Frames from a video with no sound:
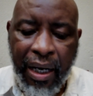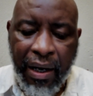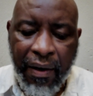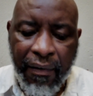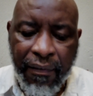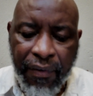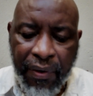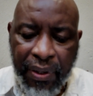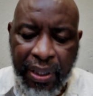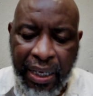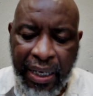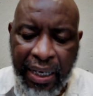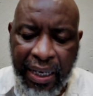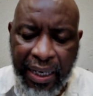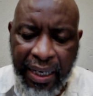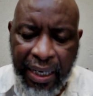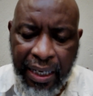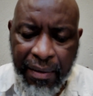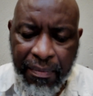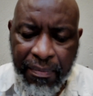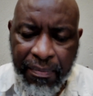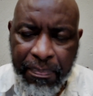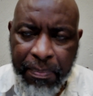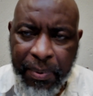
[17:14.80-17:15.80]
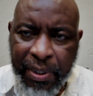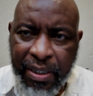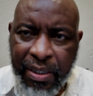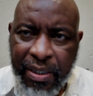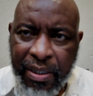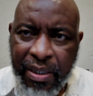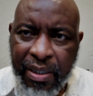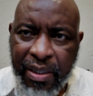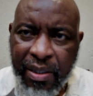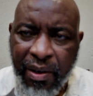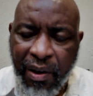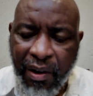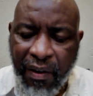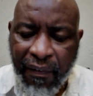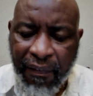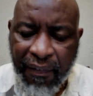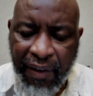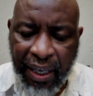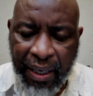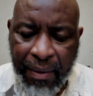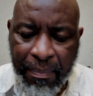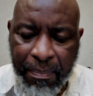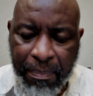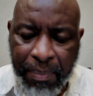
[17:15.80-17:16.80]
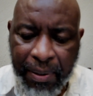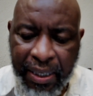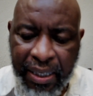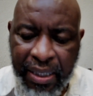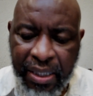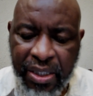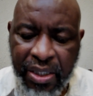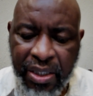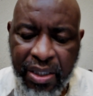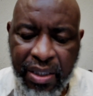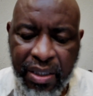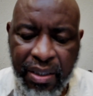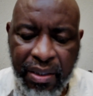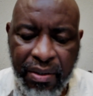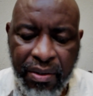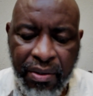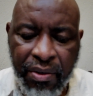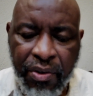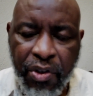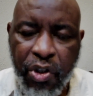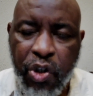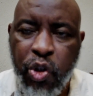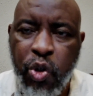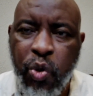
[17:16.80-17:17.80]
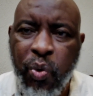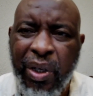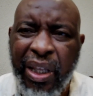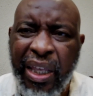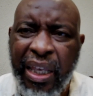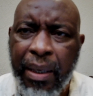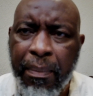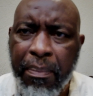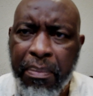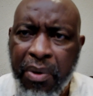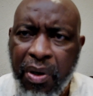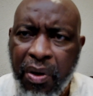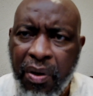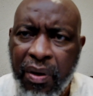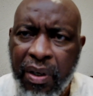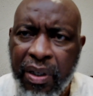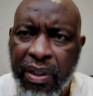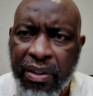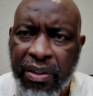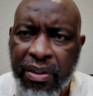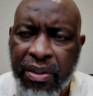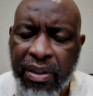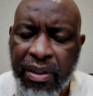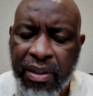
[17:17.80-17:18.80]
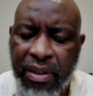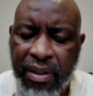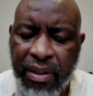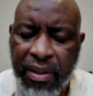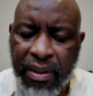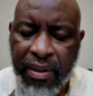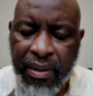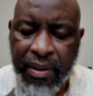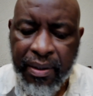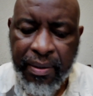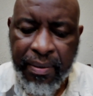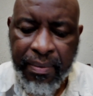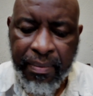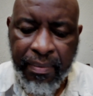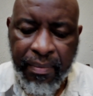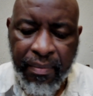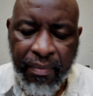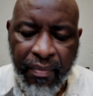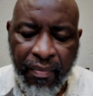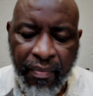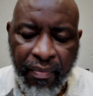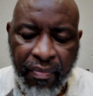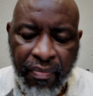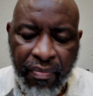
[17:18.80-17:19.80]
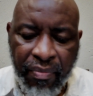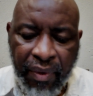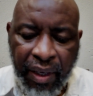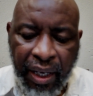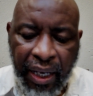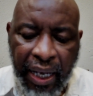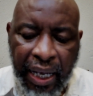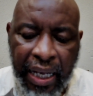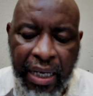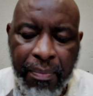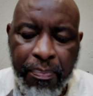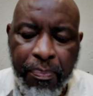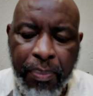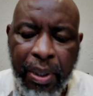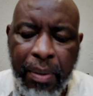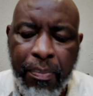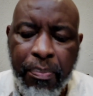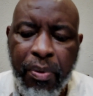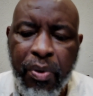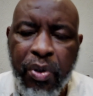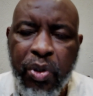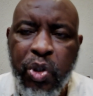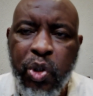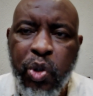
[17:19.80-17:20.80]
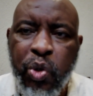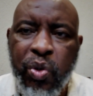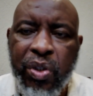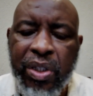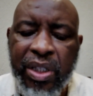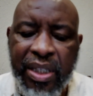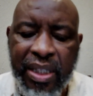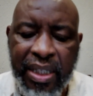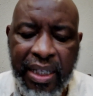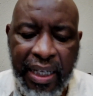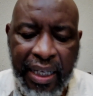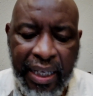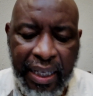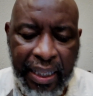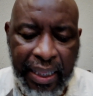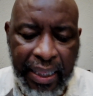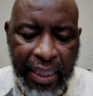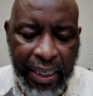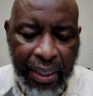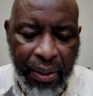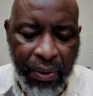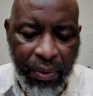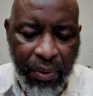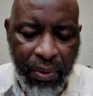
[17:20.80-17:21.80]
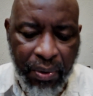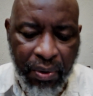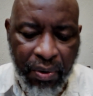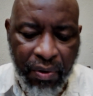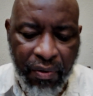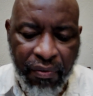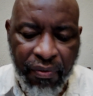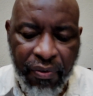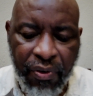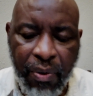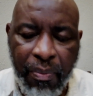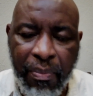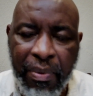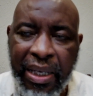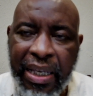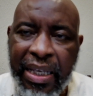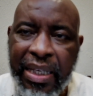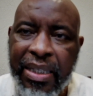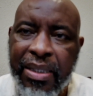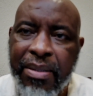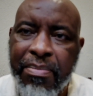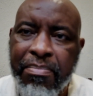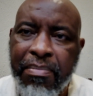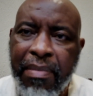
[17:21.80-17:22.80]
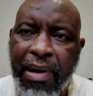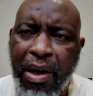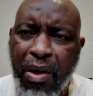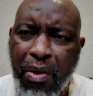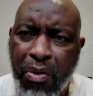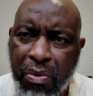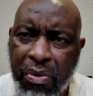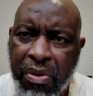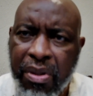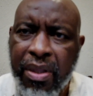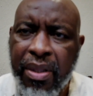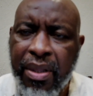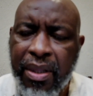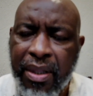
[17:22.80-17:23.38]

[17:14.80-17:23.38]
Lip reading: For the lips of a priest should keep knowledge, and people should seek the law from his mouth.